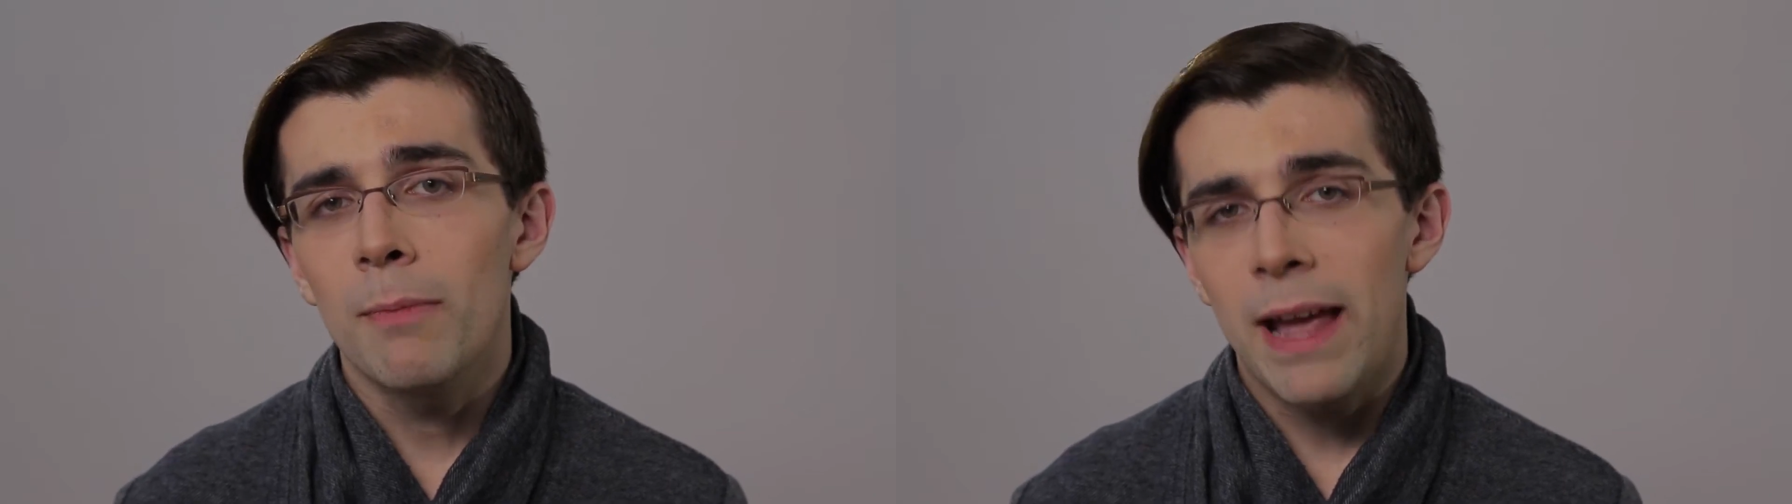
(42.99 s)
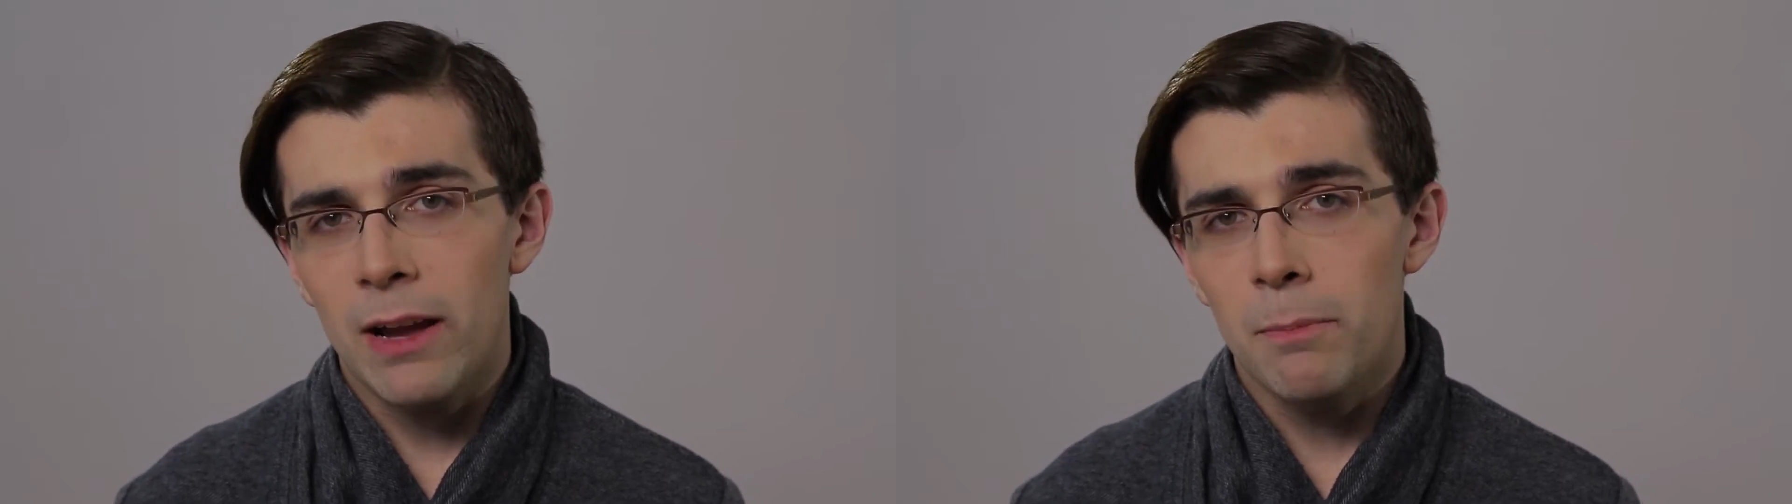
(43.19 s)

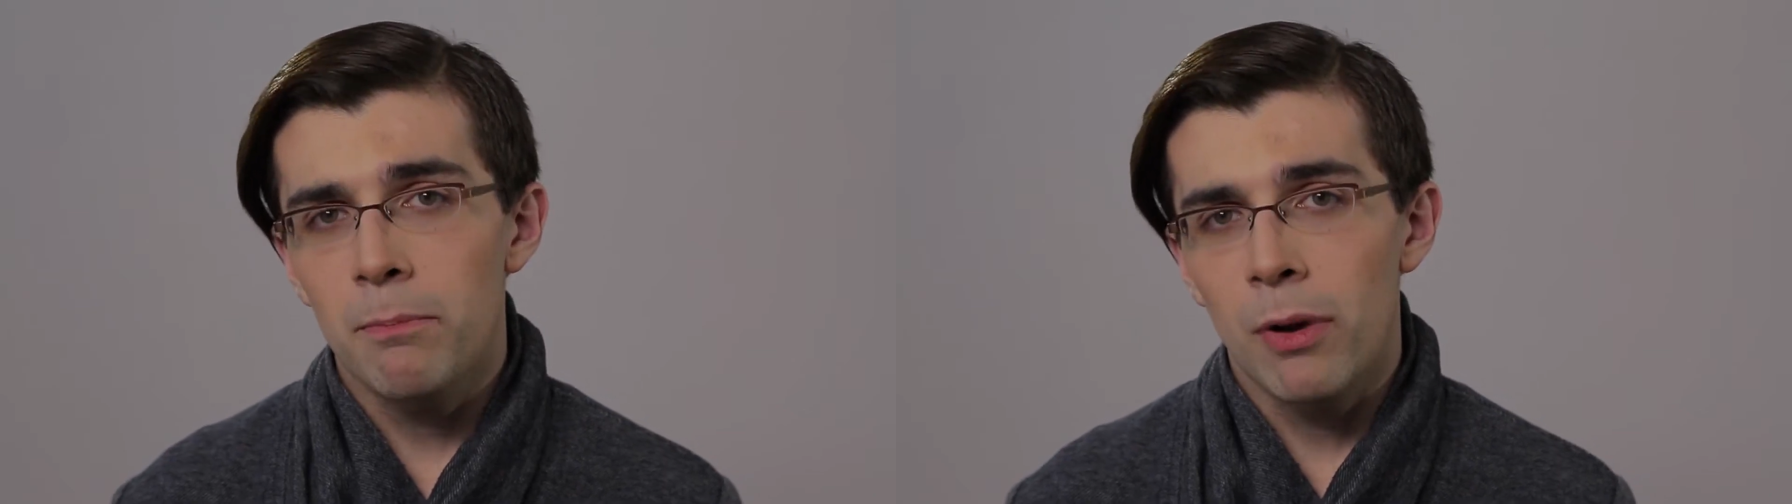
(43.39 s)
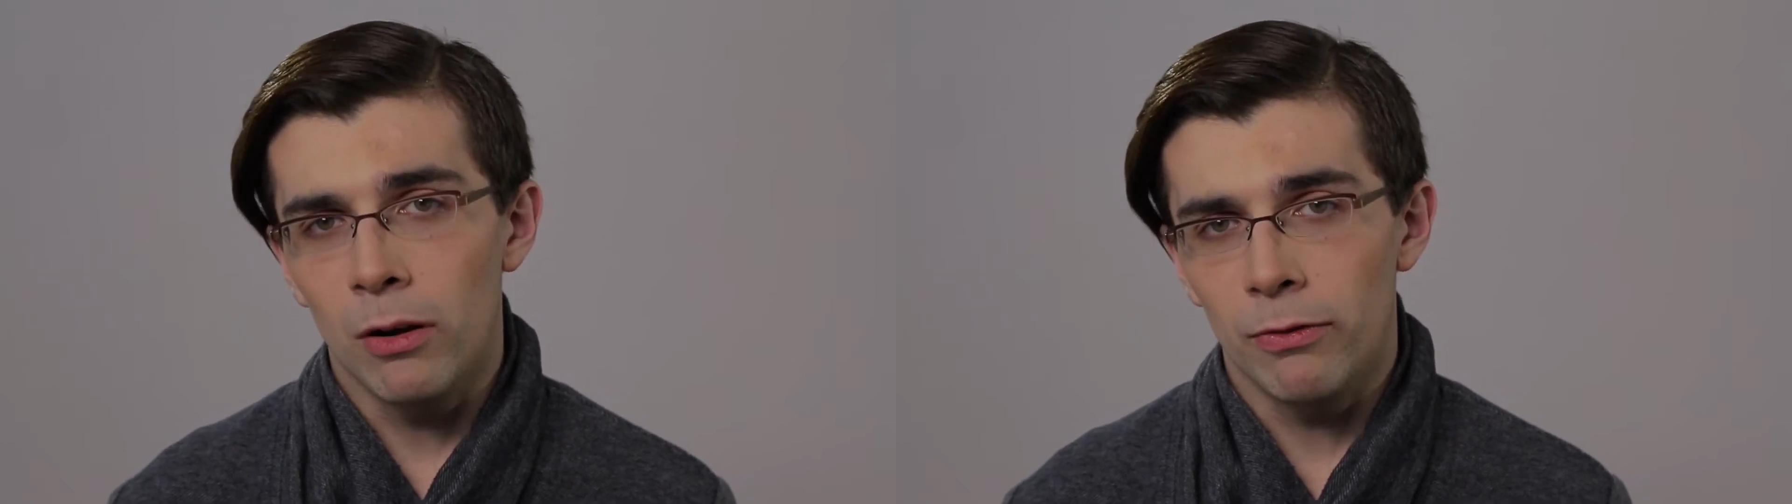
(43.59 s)

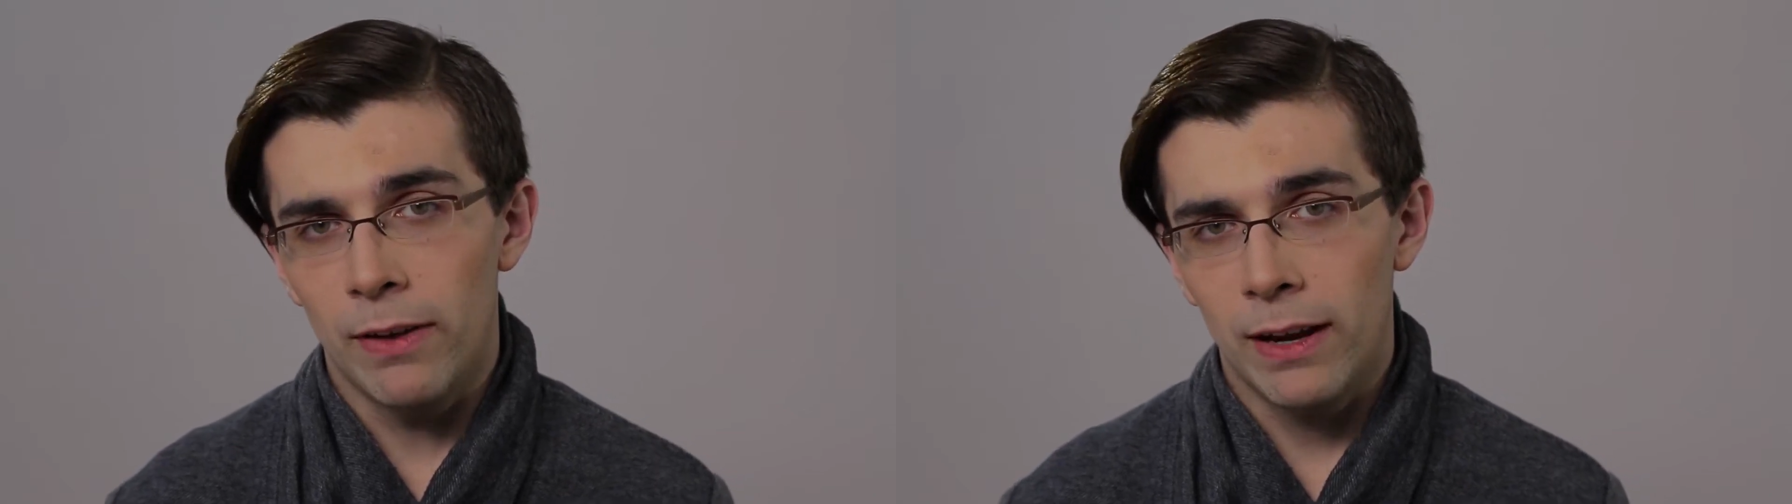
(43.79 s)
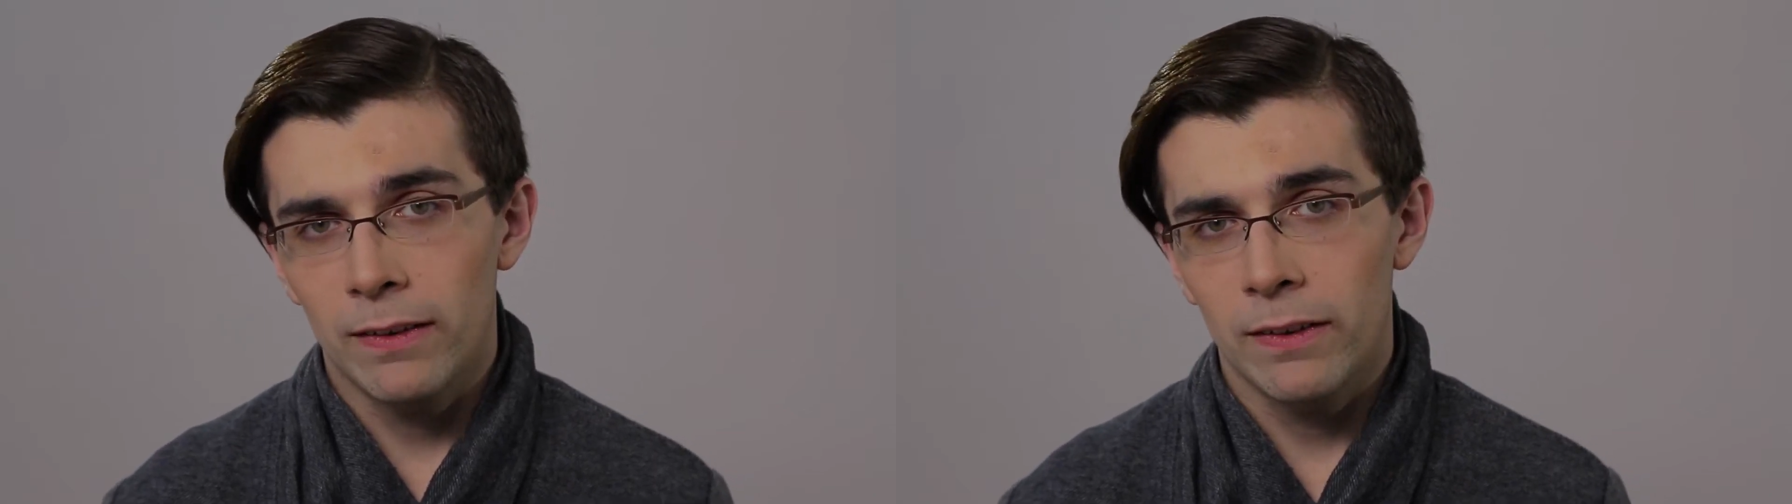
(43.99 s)
make
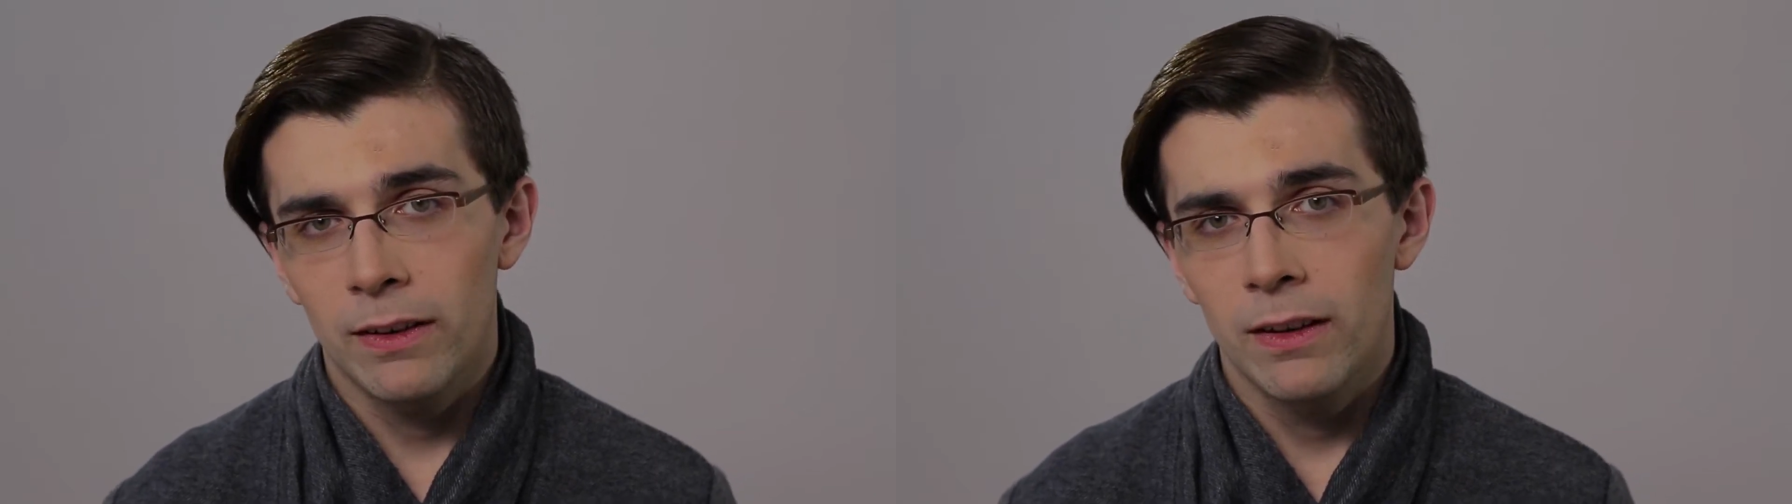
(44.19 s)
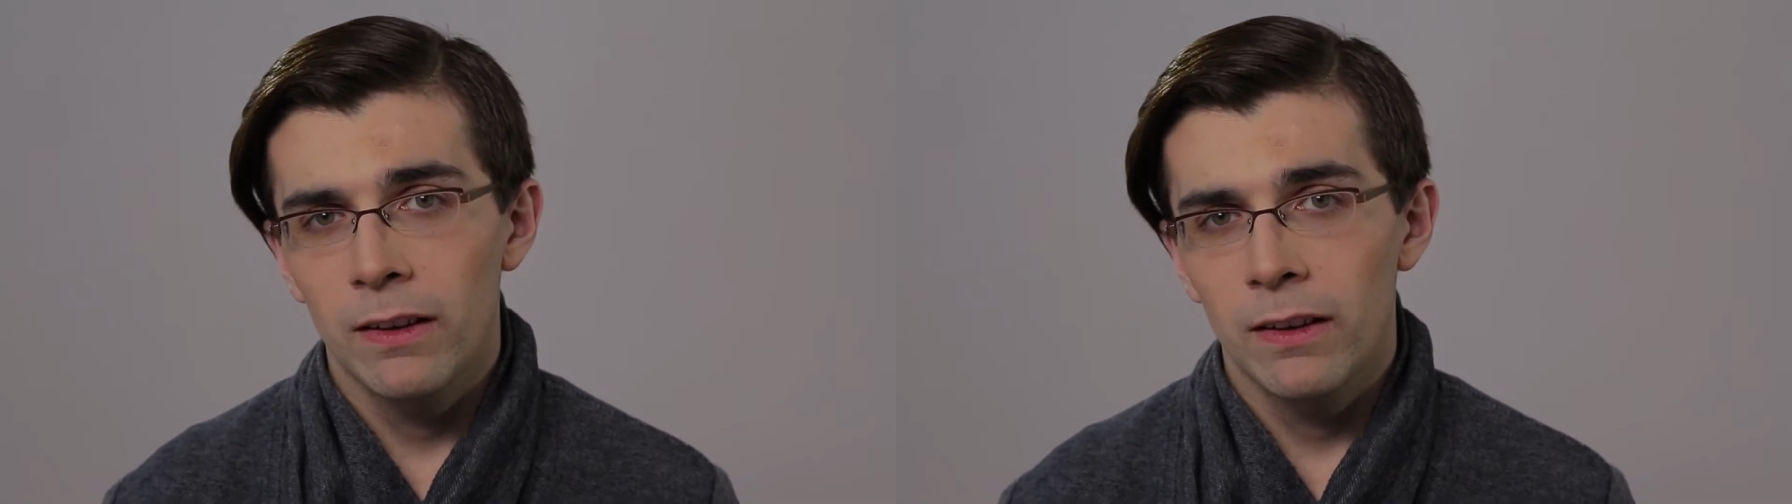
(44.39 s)
perfect.